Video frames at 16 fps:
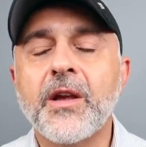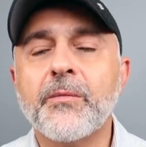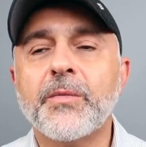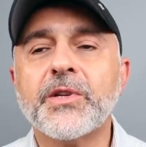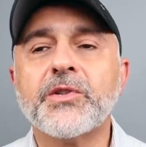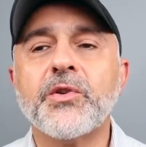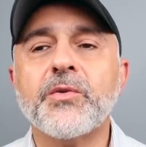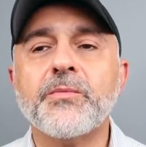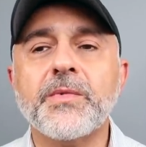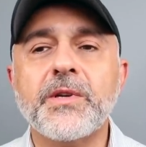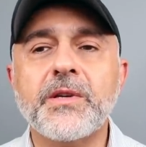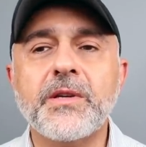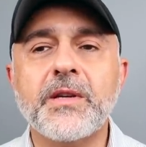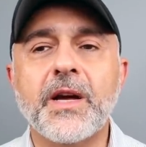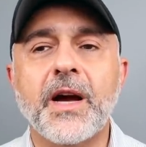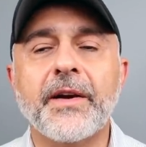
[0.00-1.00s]
but to
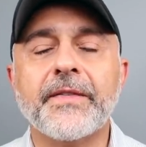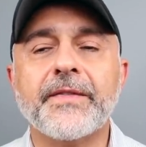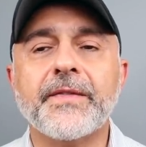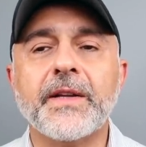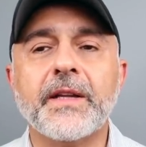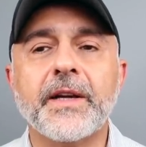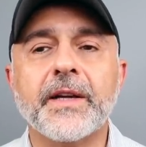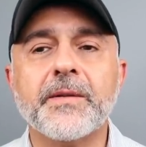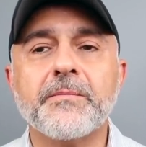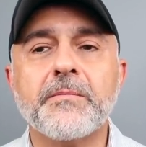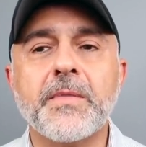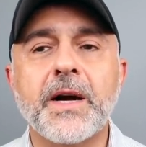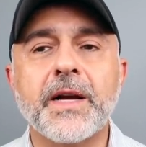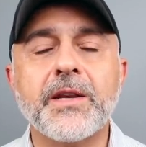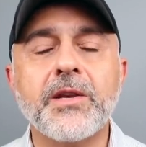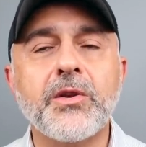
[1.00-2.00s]
me I feel like
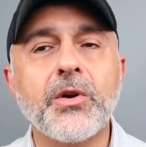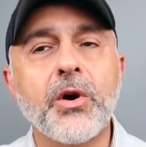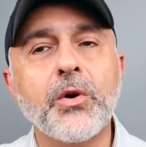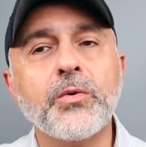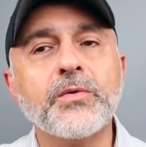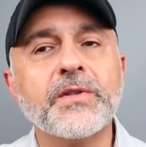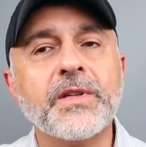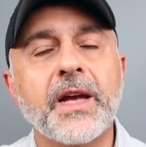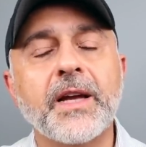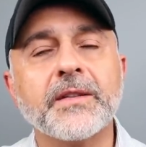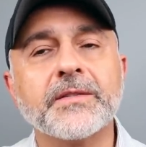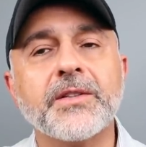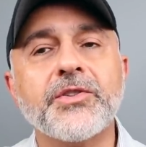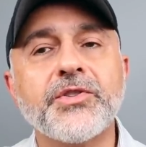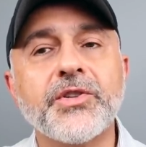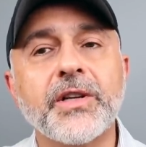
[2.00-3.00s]
my nose has
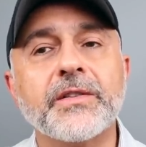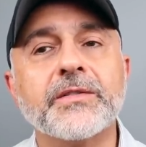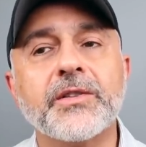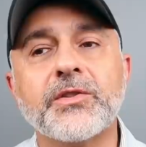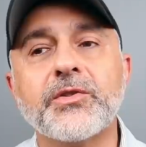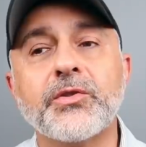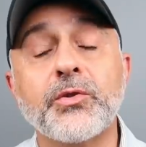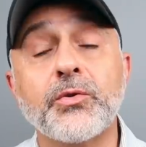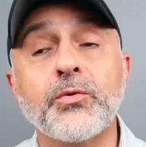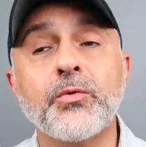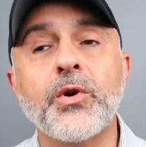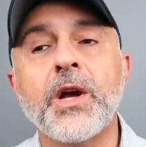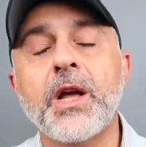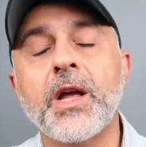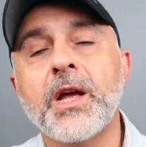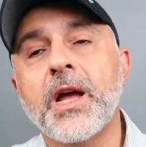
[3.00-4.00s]
adjusted
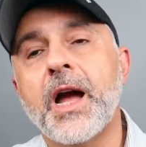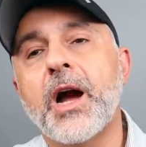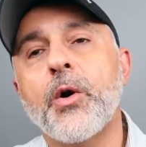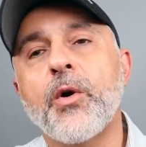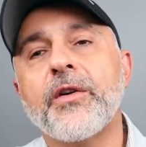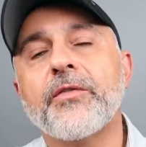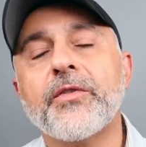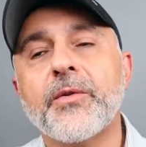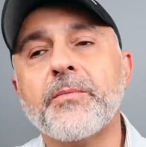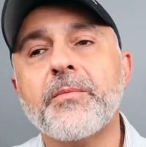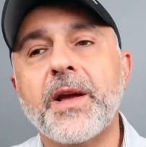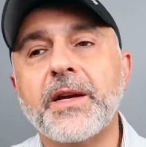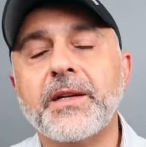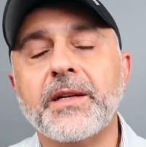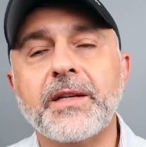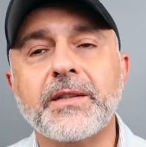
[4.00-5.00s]
to however
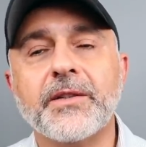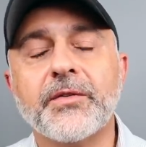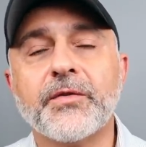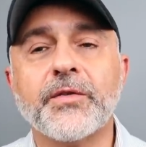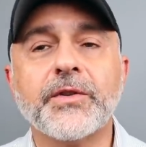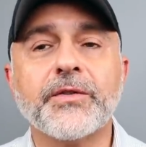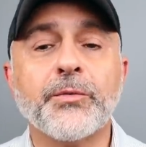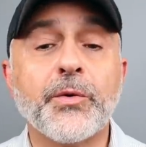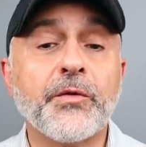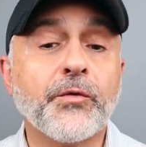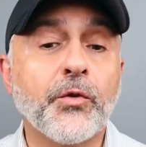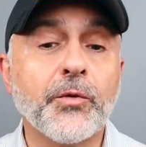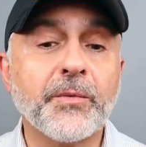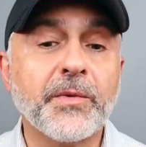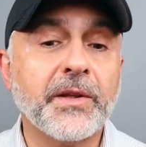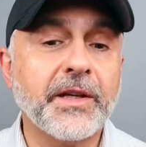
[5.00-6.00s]
many different
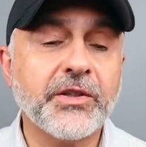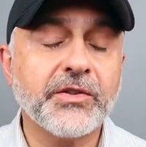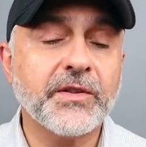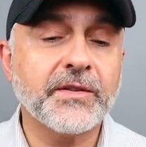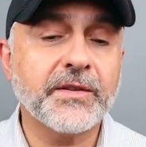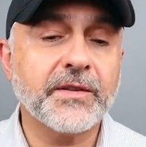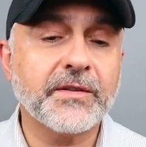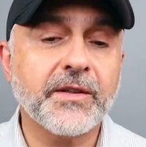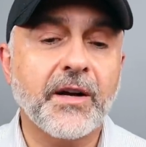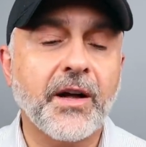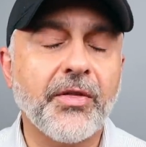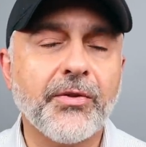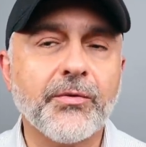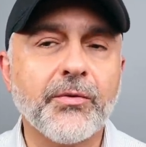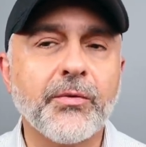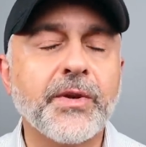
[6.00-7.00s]
reformulations it's
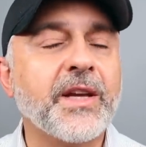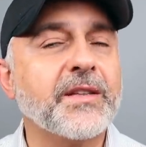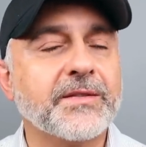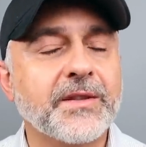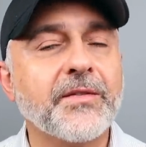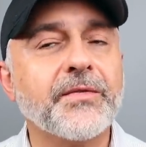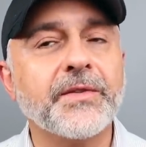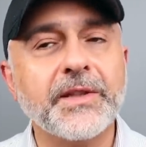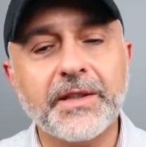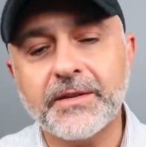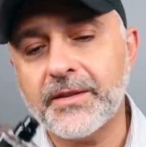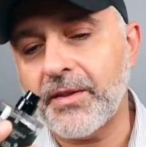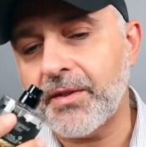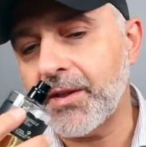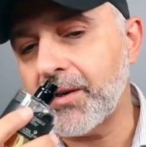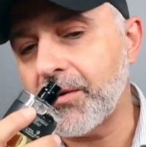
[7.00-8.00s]
gone through. Yes, definitely
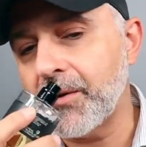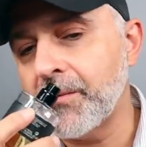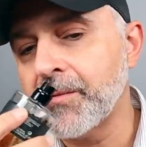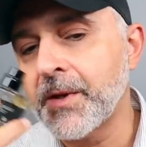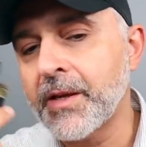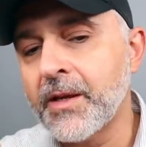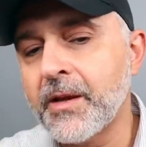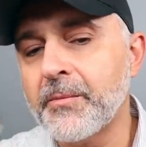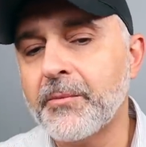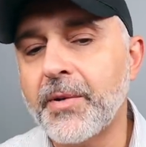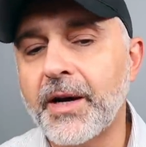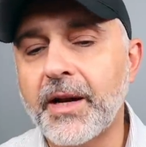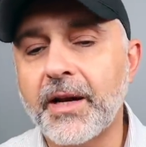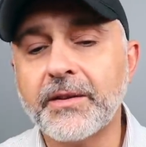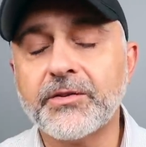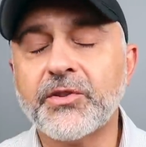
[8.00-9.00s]
it's thinner
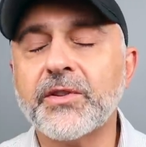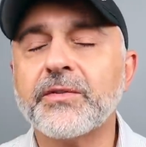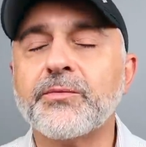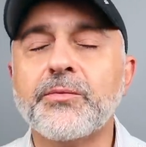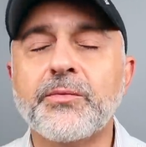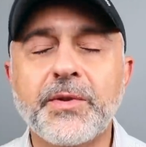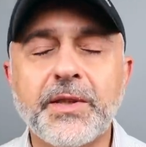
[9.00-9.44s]
but I just